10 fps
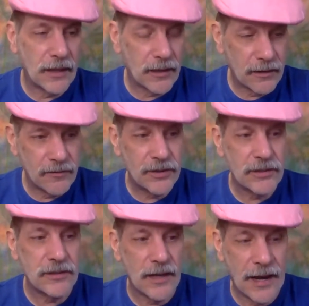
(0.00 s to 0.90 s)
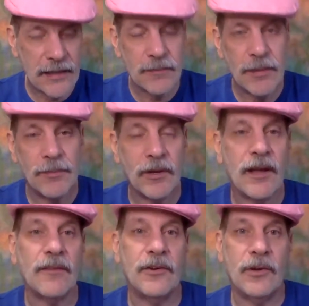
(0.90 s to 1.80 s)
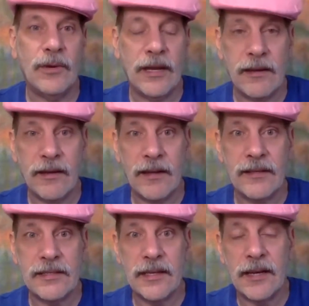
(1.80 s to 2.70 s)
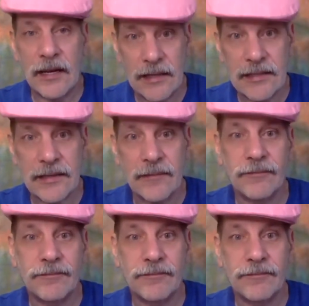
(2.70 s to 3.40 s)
like just ask people how they're doing and sit and listen.